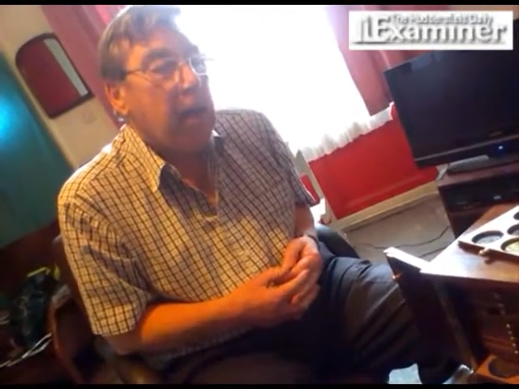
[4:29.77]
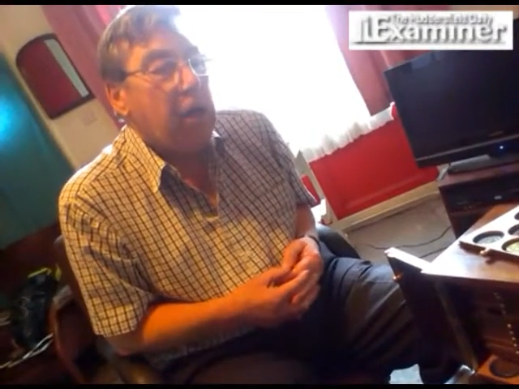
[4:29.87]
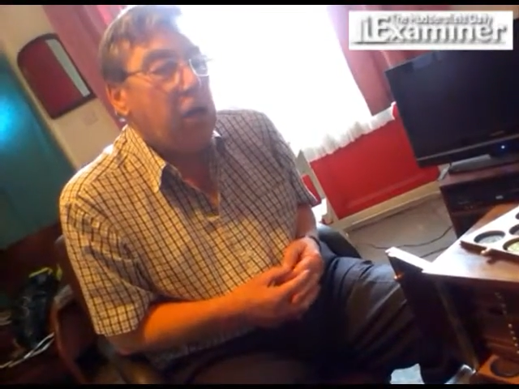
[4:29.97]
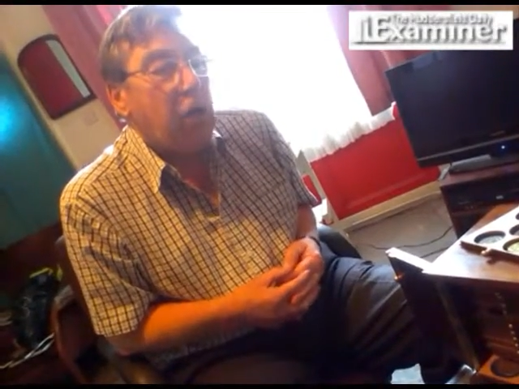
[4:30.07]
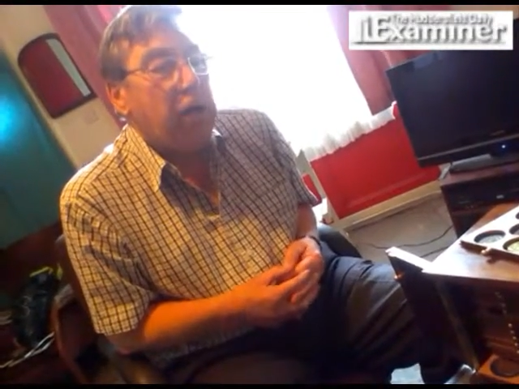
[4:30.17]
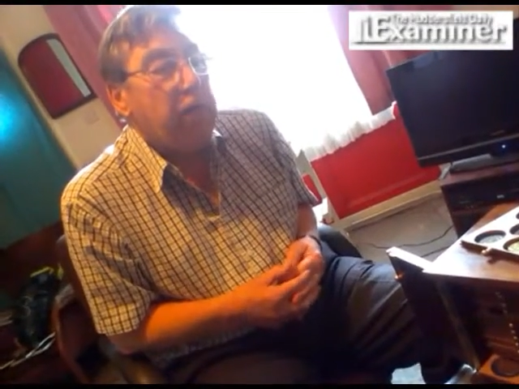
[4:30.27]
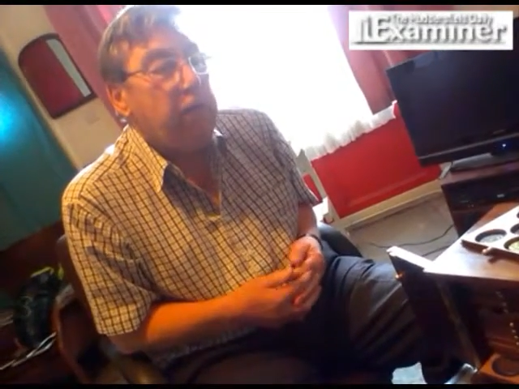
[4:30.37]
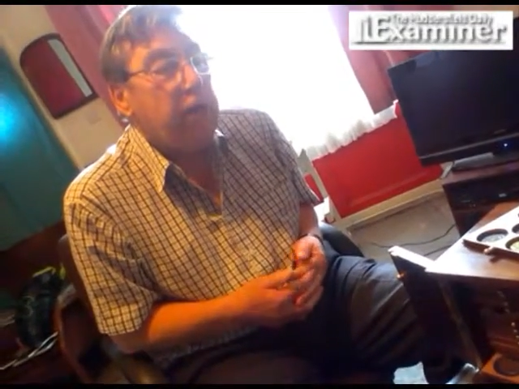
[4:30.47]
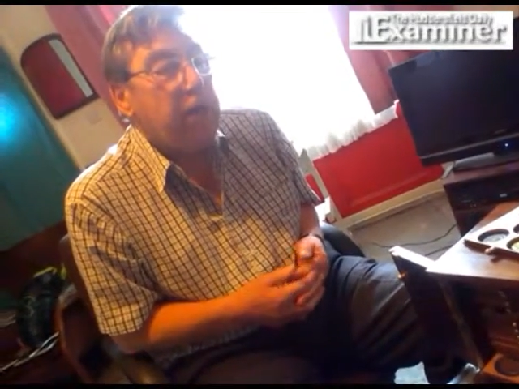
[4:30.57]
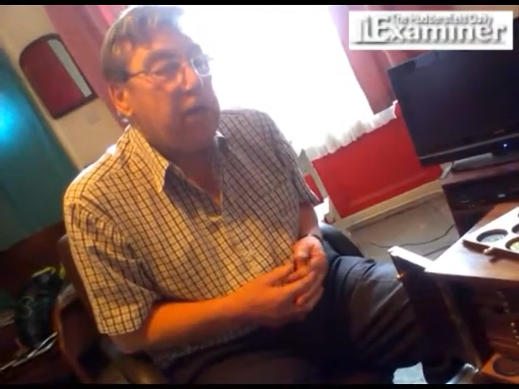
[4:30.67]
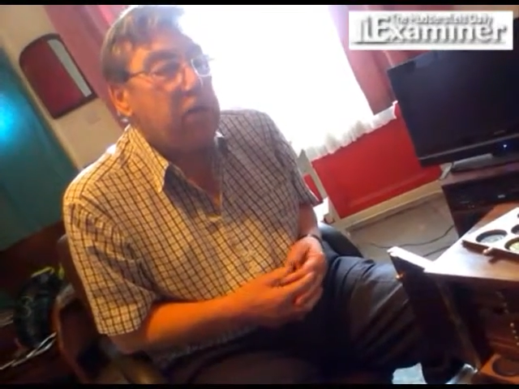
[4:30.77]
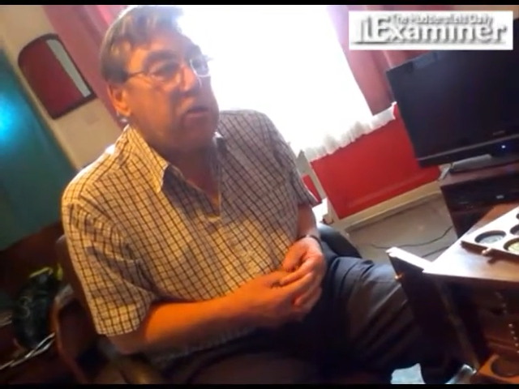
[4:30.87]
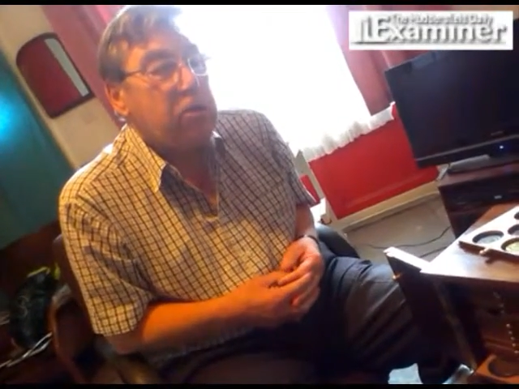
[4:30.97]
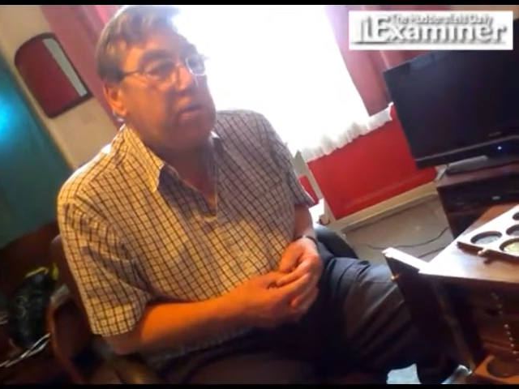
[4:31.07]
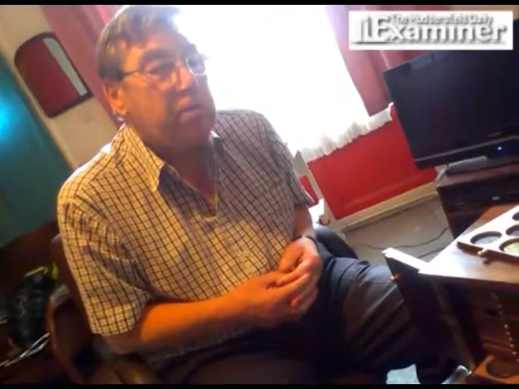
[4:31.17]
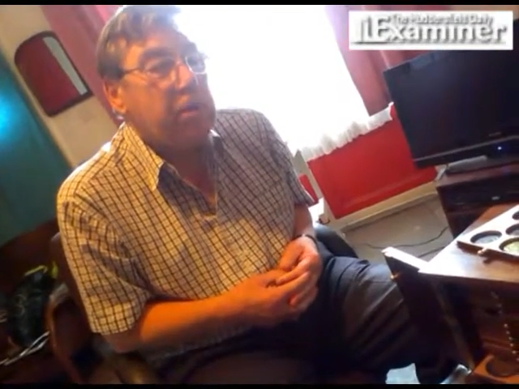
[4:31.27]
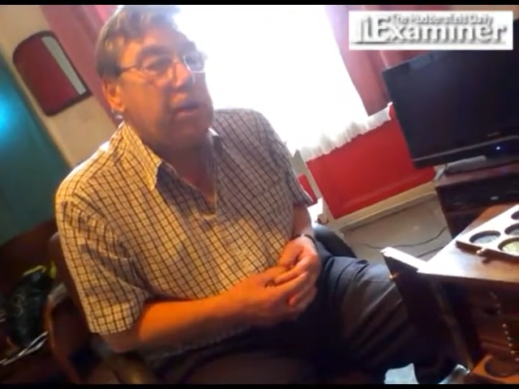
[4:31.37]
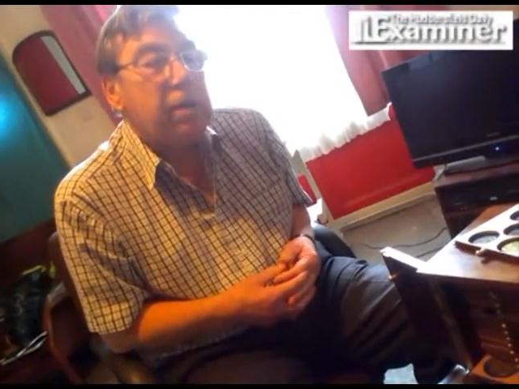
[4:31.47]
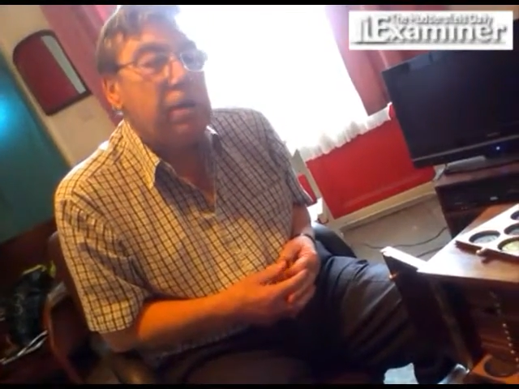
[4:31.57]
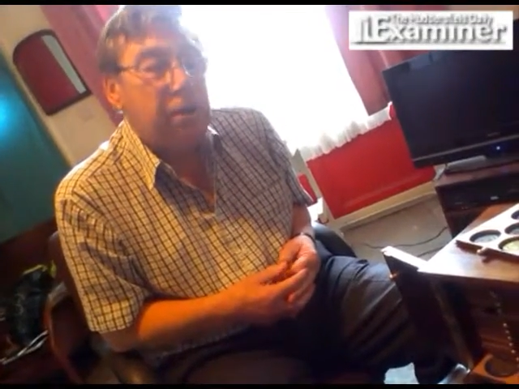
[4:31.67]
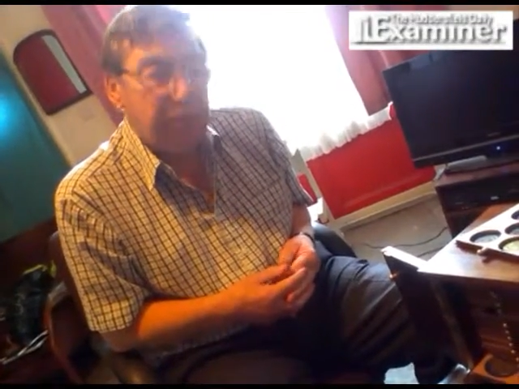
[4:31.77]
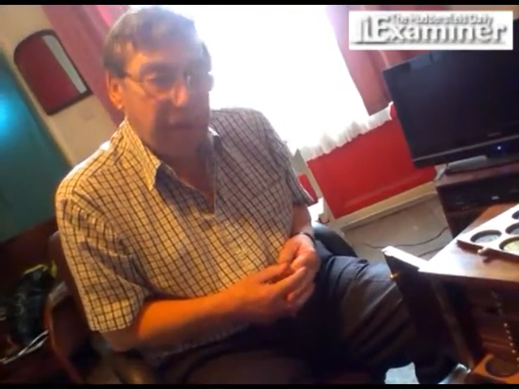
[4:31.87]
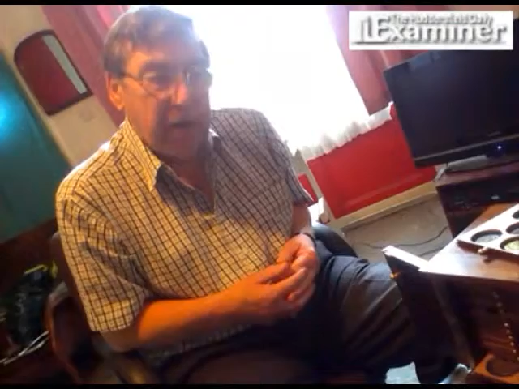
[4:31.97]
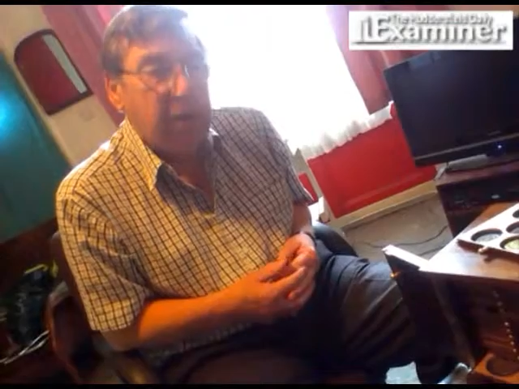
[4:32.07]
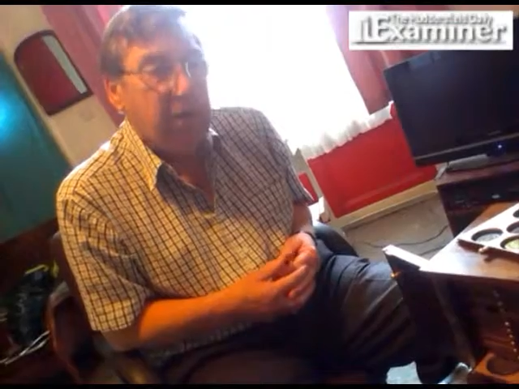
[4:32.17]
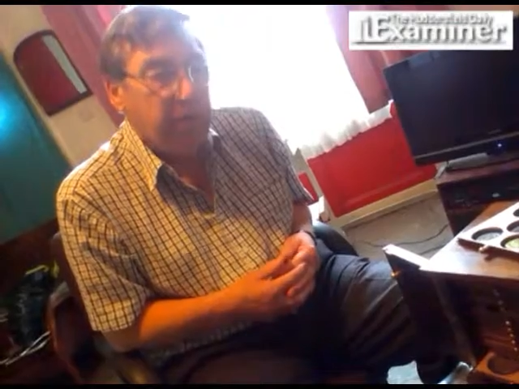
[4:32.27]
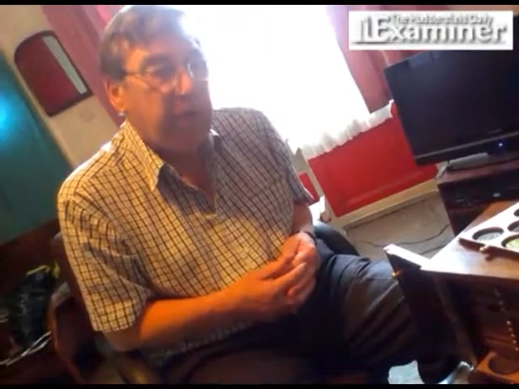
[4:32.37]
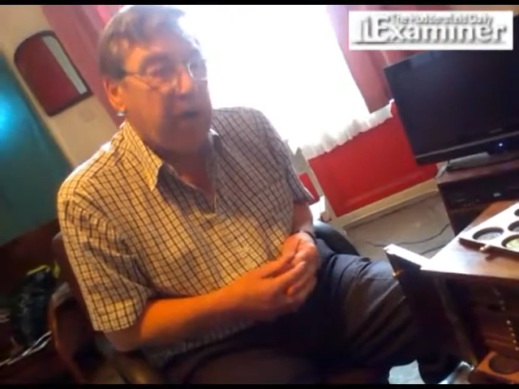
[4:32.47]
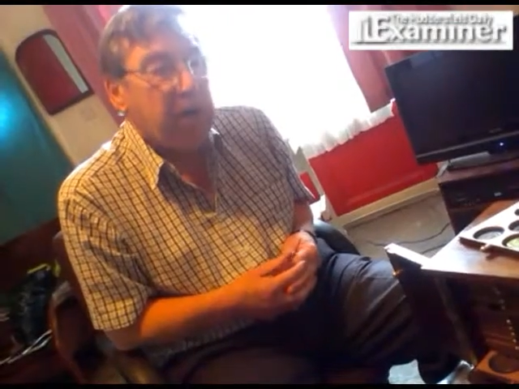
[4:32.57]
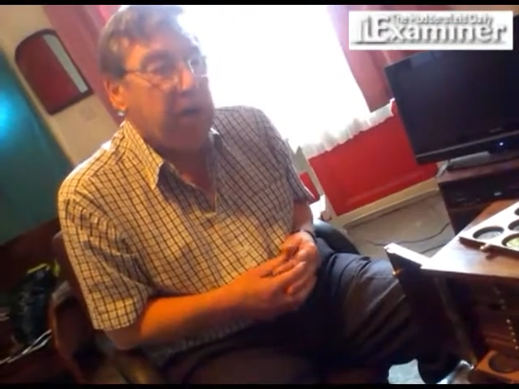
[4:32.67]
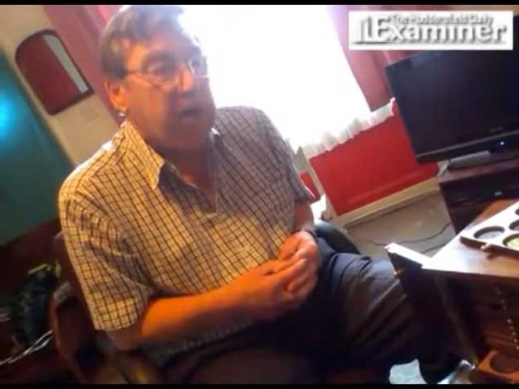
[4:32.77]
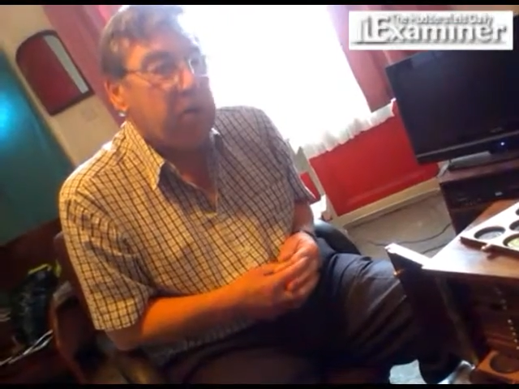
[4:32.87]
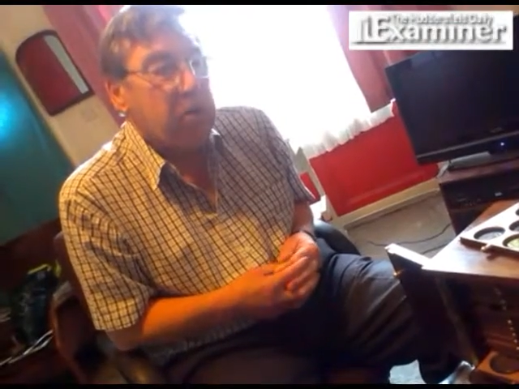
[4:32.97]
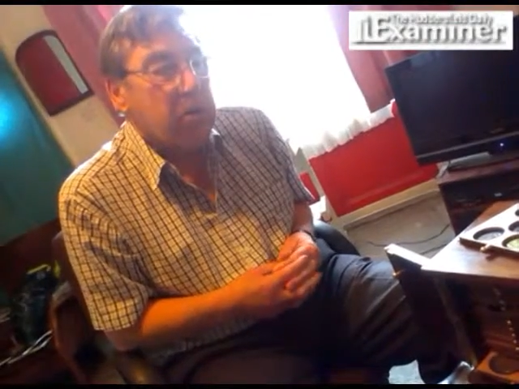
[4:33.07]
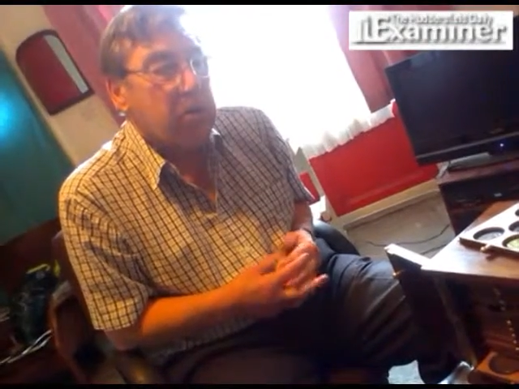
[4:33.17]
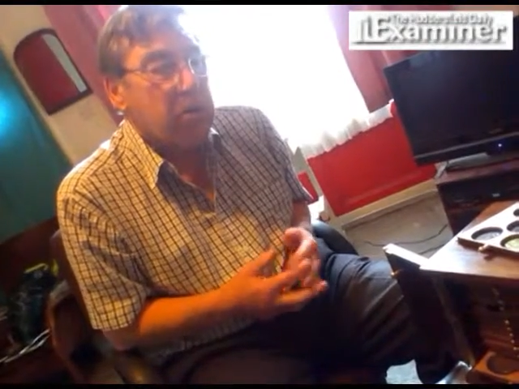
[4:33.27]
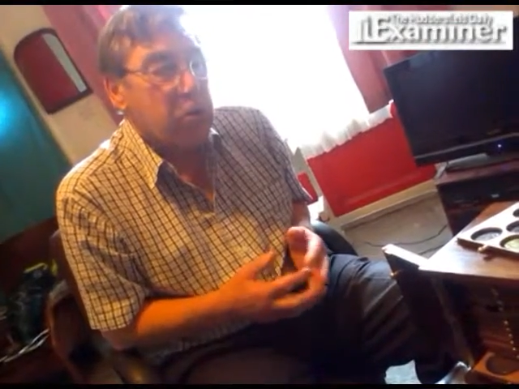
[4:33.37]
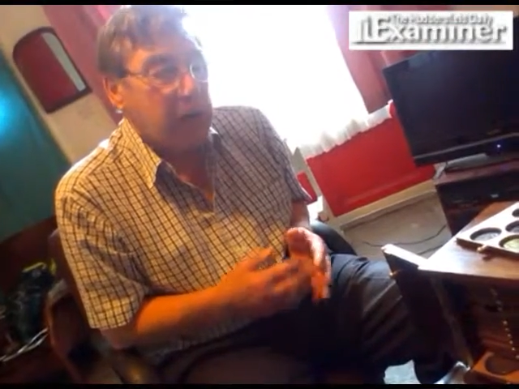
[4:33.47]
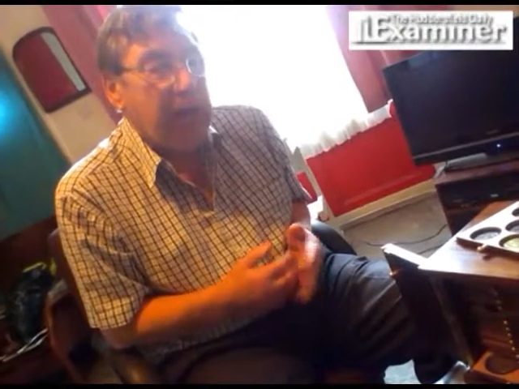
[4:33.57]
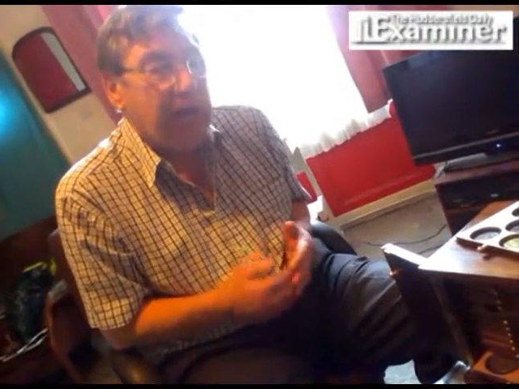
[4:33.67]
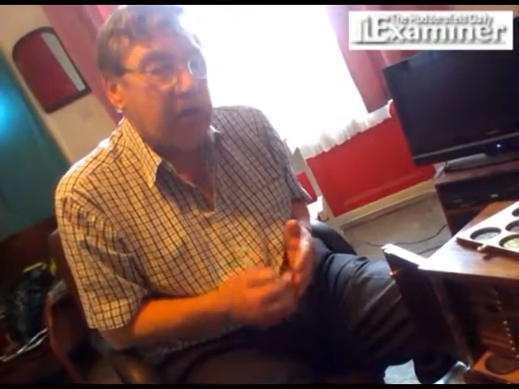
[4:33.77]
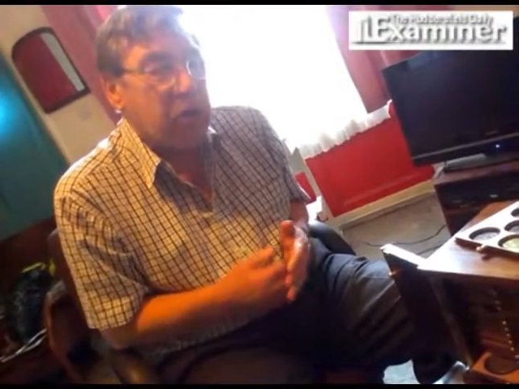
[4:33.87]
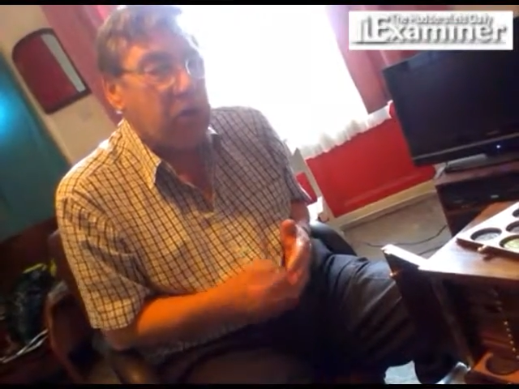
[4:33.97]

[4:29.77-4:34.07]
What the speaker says: coin fairs, but they're very, very scarce.